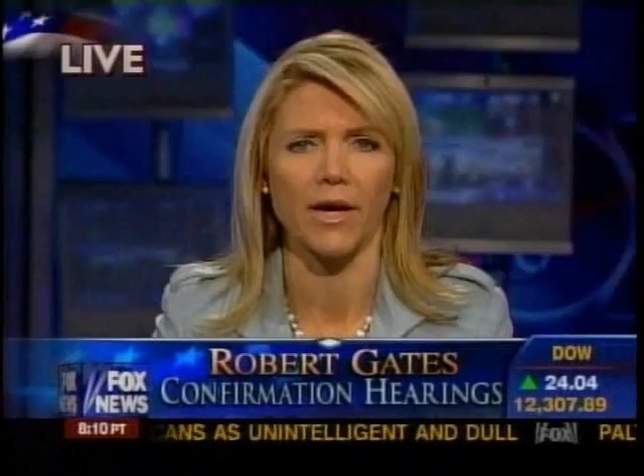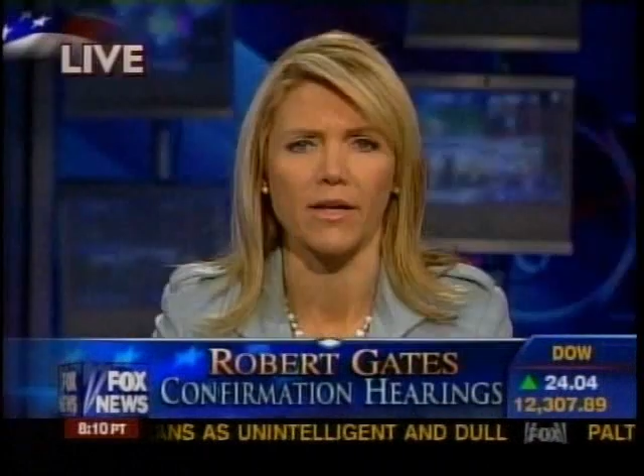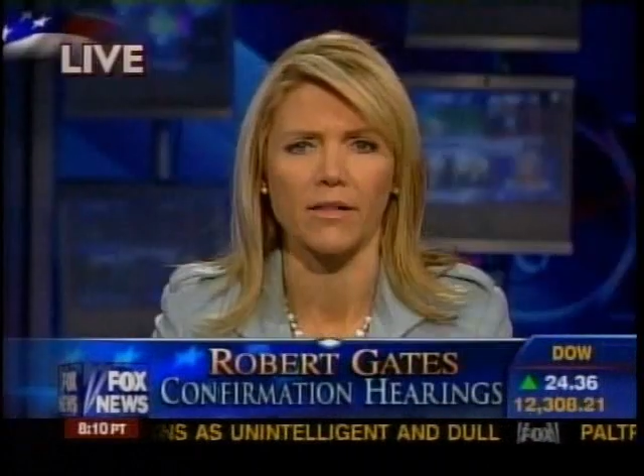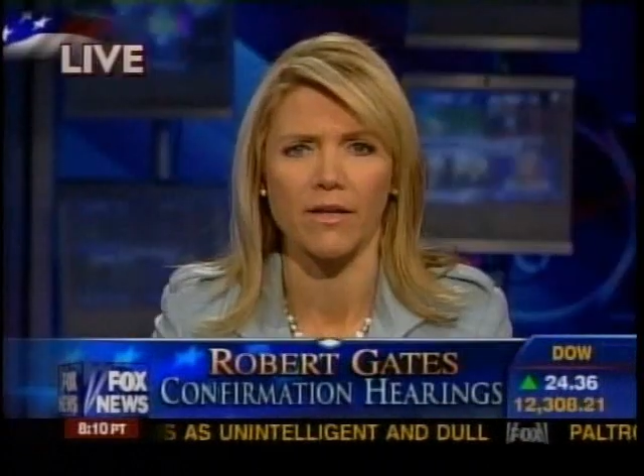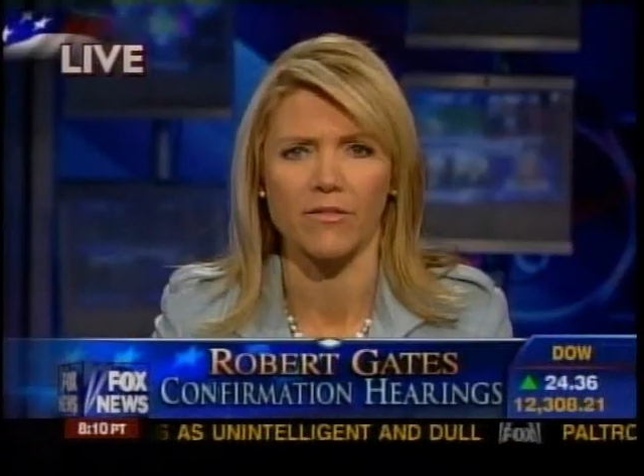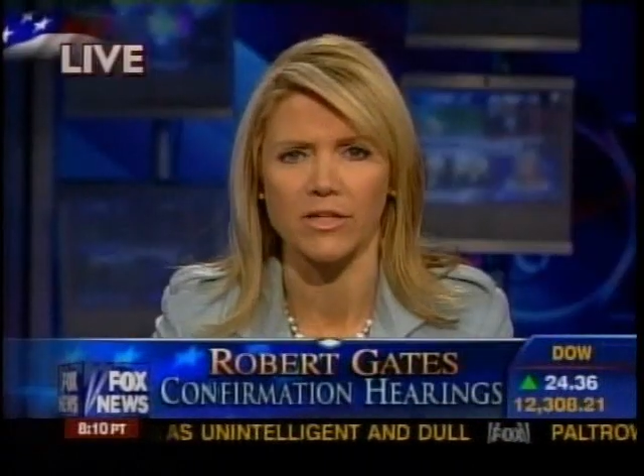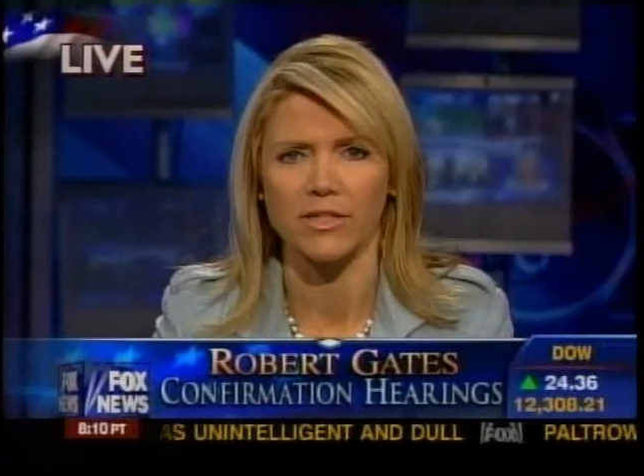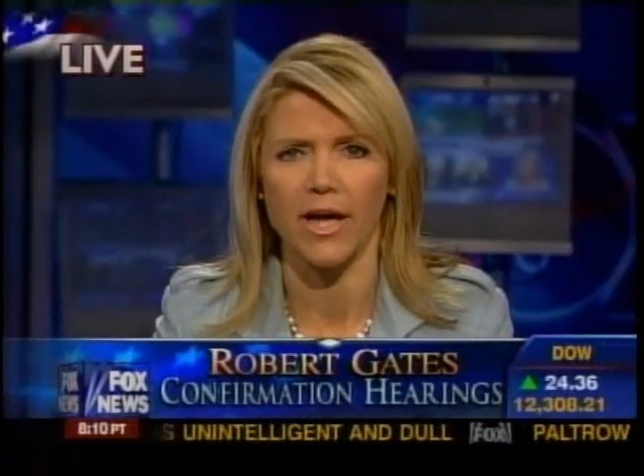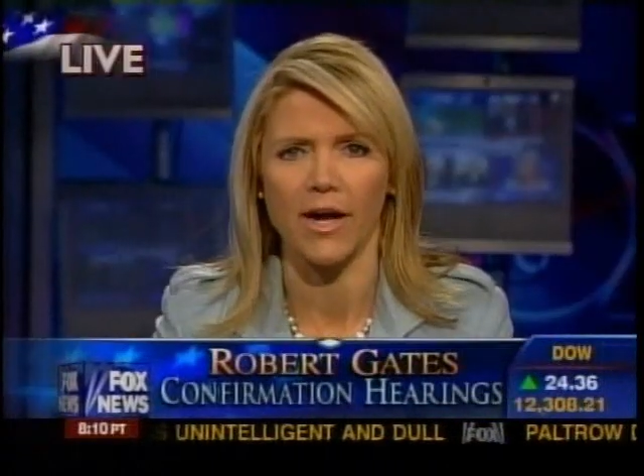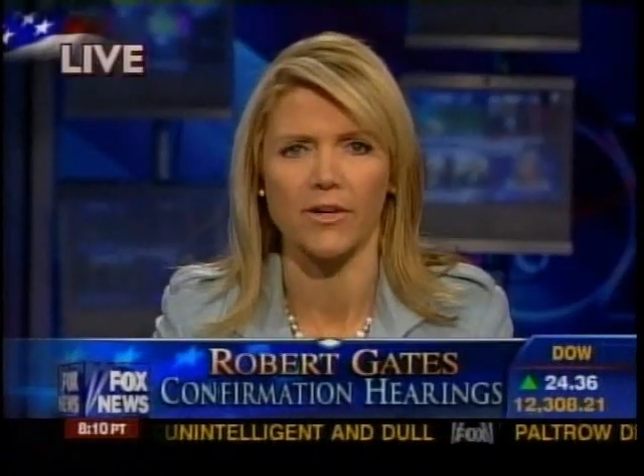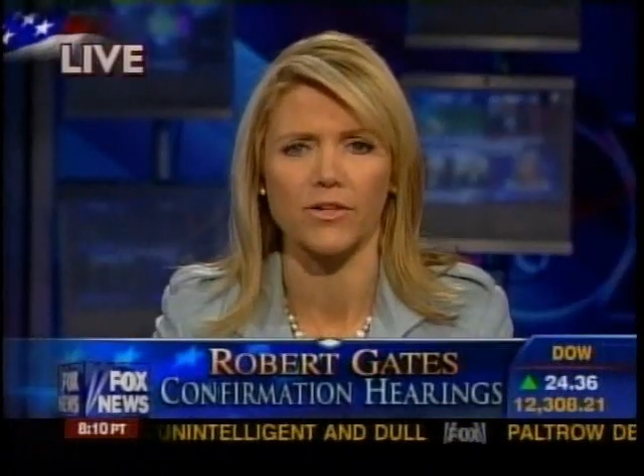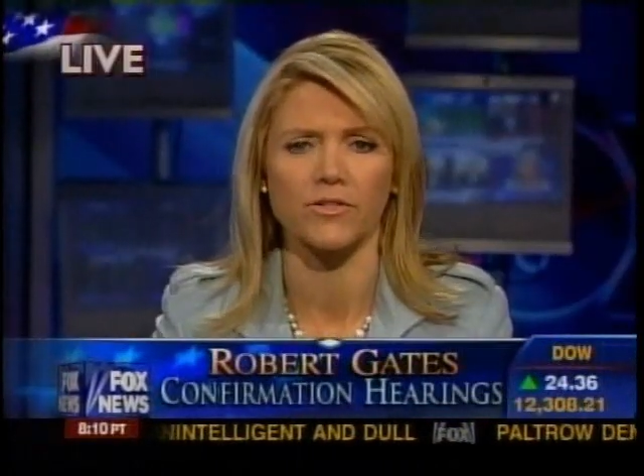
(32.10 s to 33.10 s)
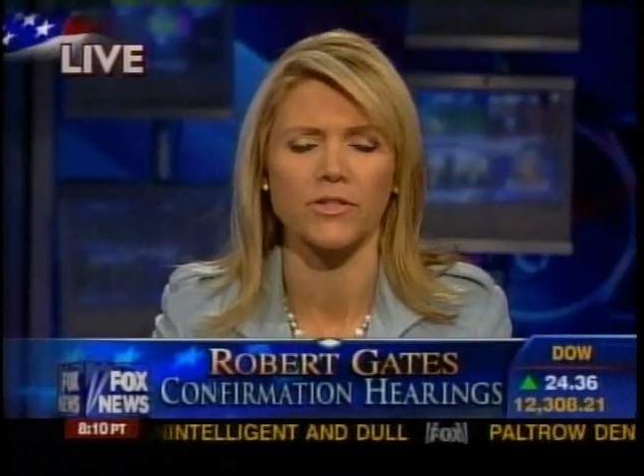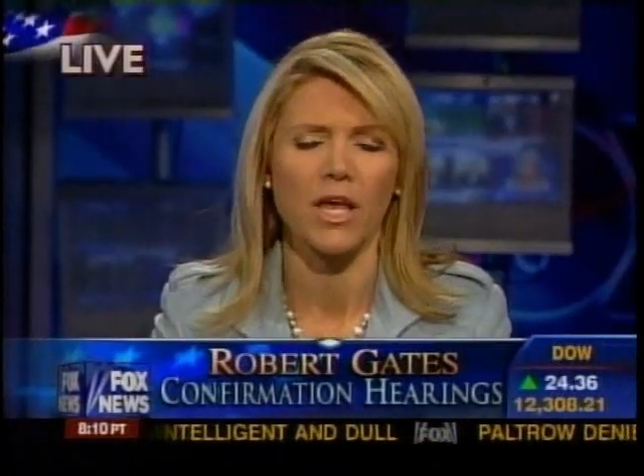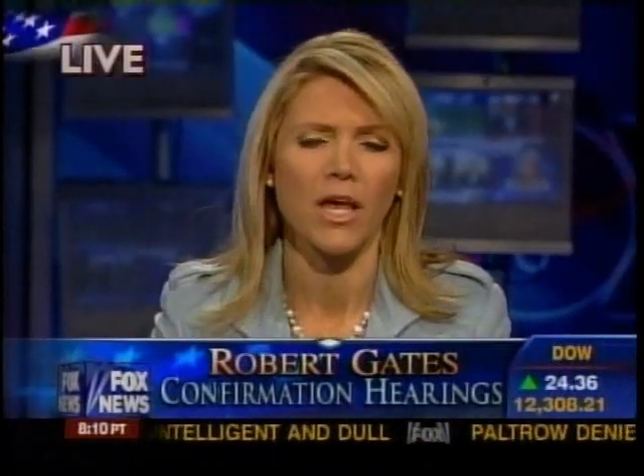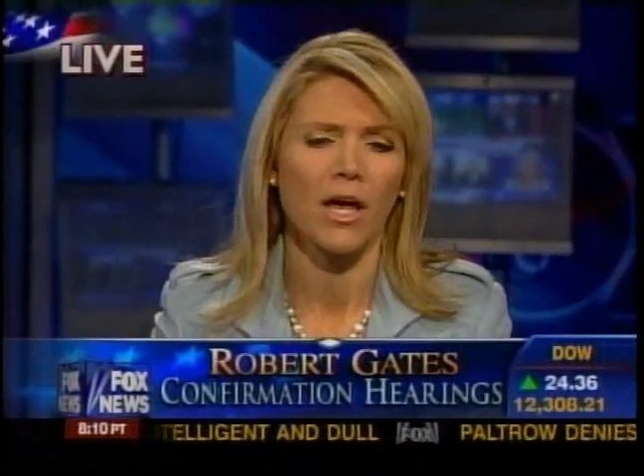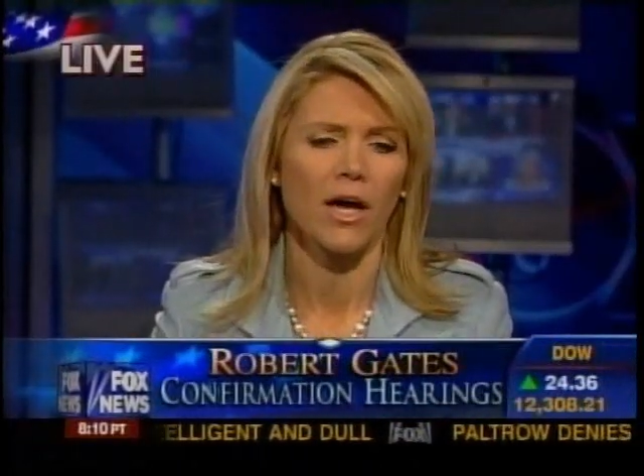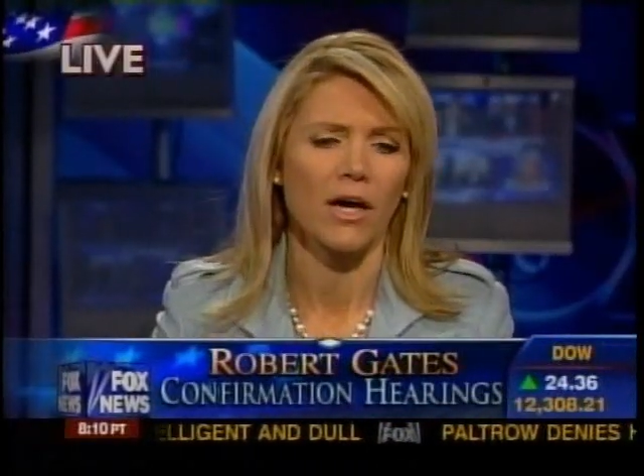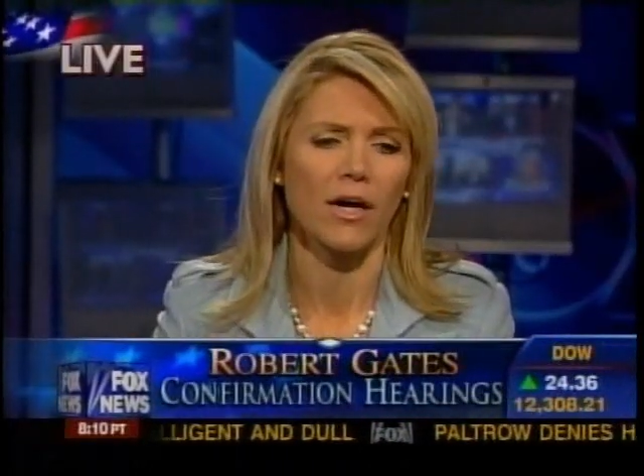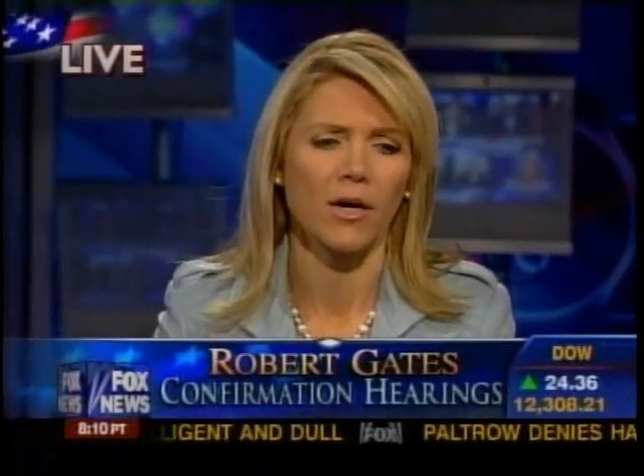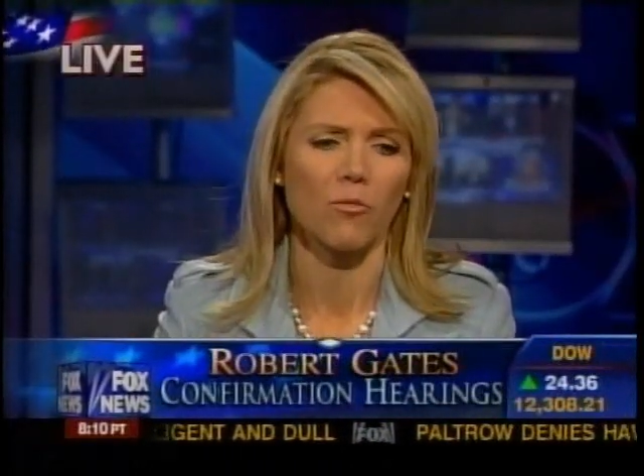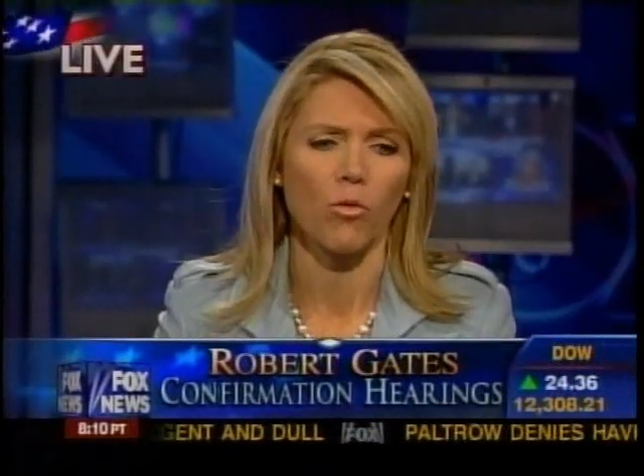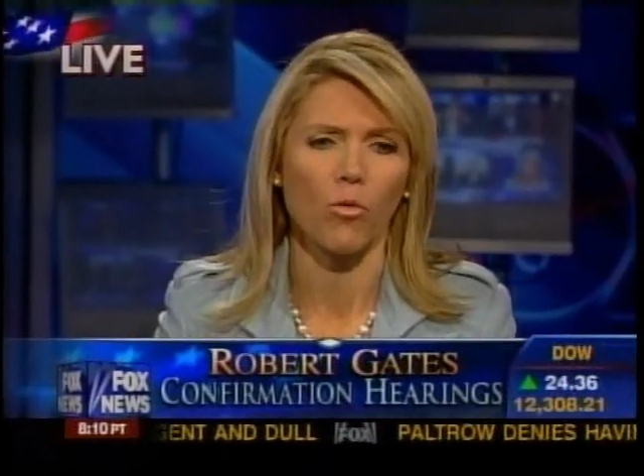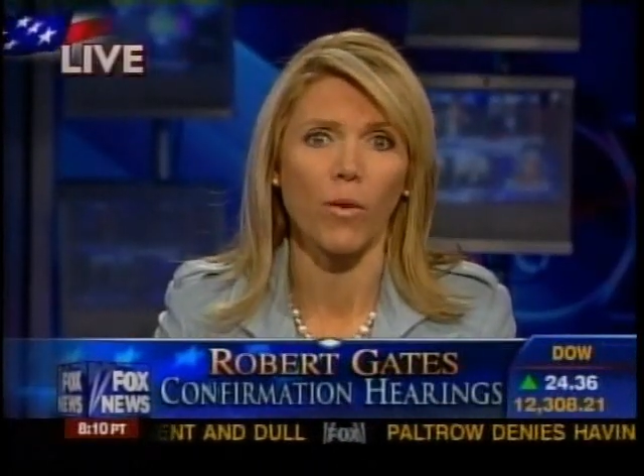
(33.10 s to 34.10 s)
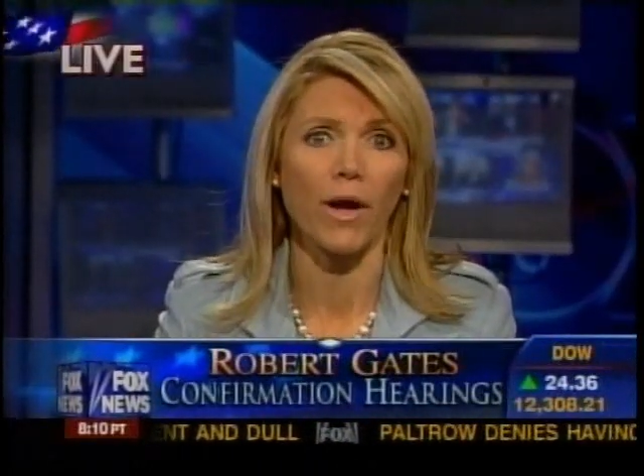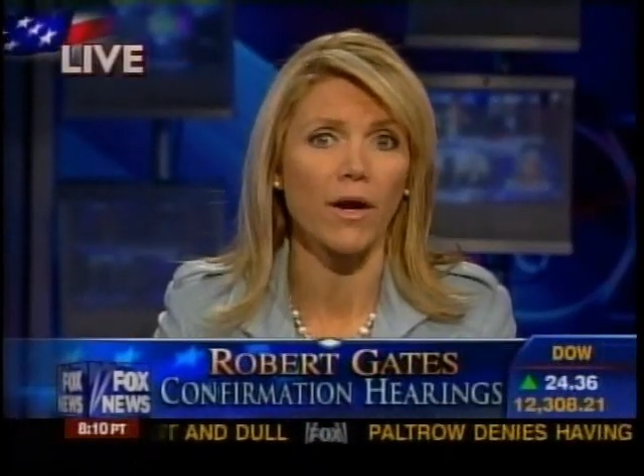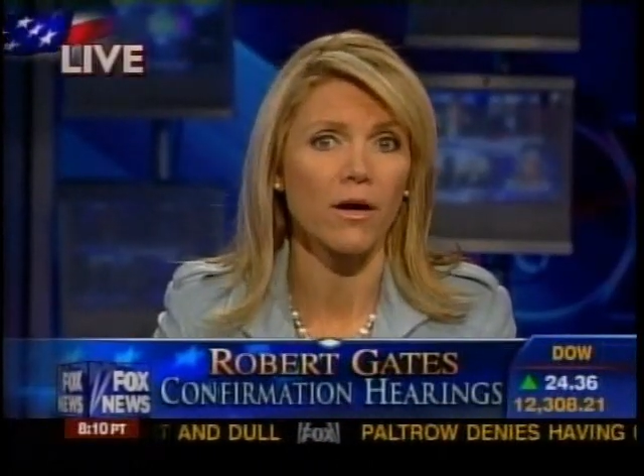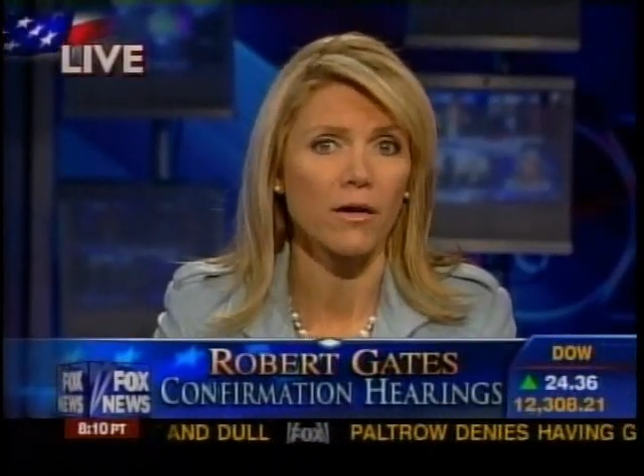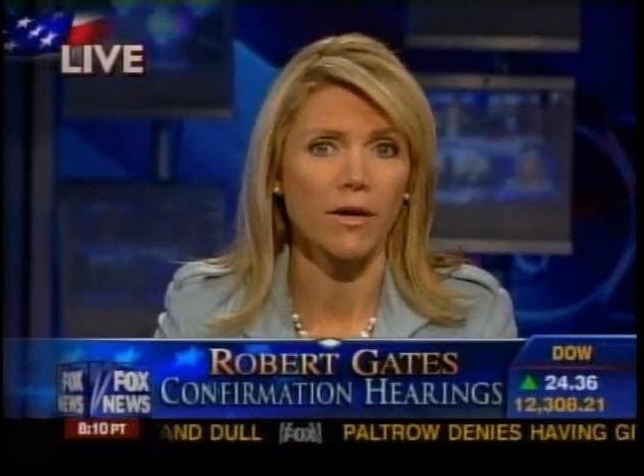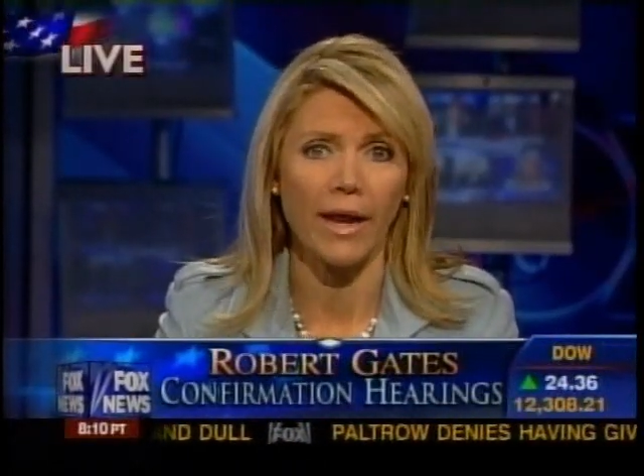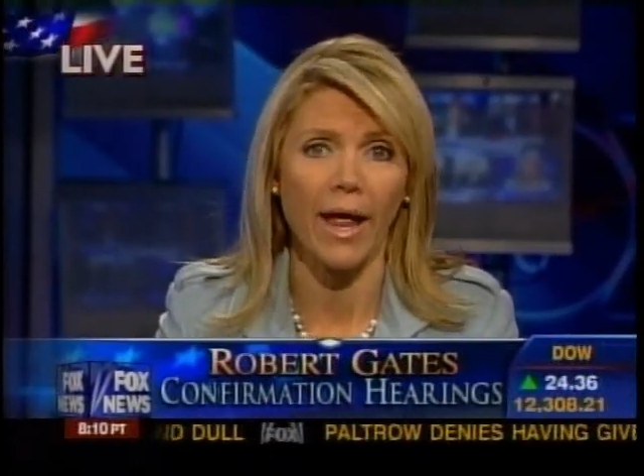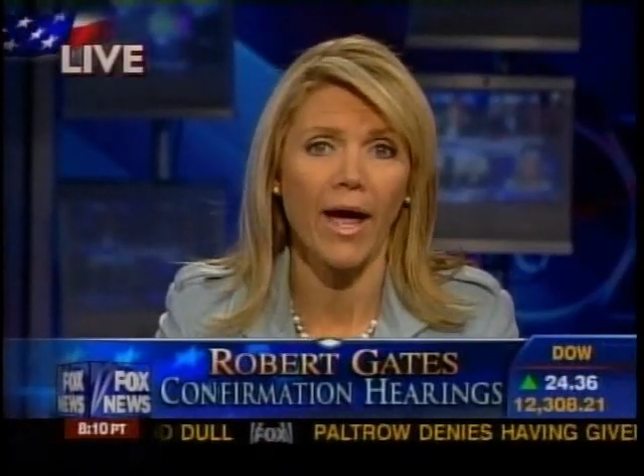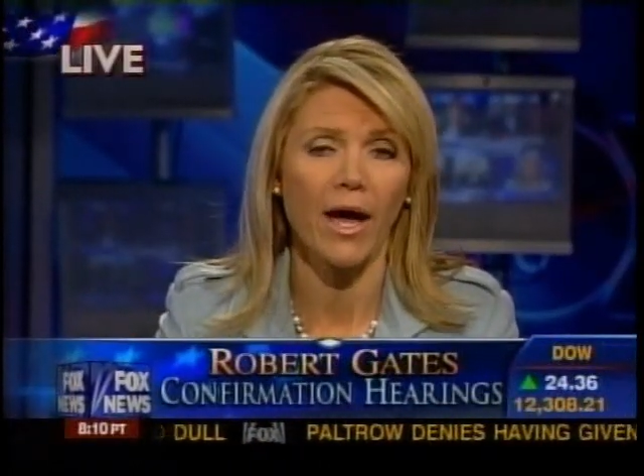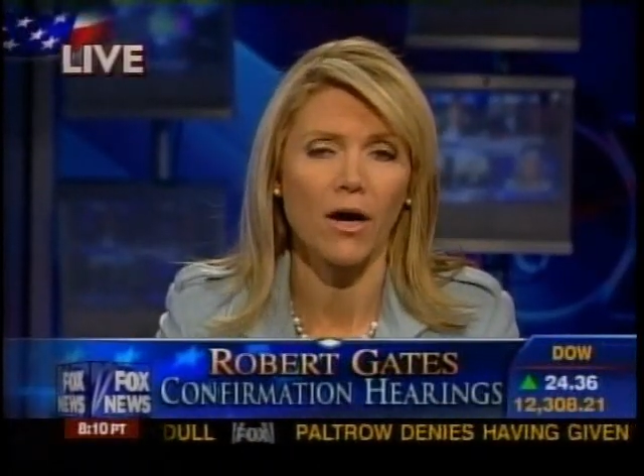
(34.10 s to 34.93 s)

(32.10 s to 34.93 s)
9/11 attackers, where and